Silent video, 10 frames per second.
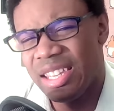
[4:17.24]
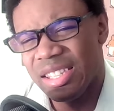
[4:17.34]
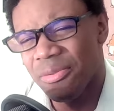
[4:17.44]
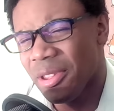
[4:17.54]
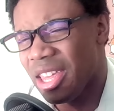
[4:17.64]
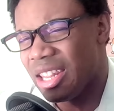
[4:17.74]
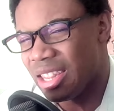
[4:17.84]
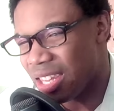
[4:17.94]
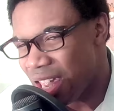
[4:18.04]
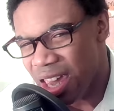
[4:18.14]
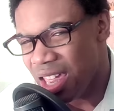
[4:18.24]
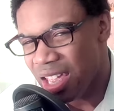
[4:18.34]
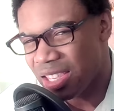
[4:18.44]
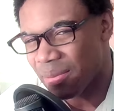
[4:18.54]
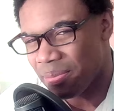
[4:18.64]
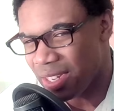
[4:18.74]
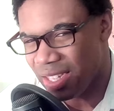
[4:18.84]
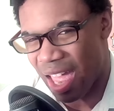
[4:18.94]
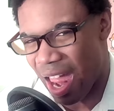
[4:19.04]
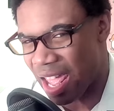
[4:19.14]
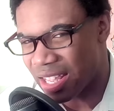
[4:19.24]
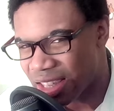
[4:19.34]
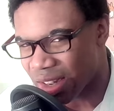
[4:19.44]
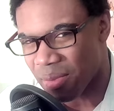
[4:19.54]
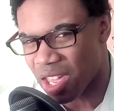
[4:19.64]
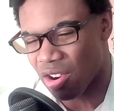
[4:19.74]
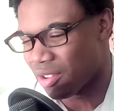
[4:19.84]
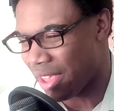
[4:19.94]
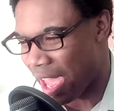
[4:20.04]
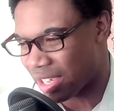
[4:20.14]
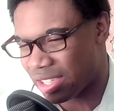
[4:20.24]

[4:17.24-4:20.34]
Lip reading: doesn't really need to be that intimate or that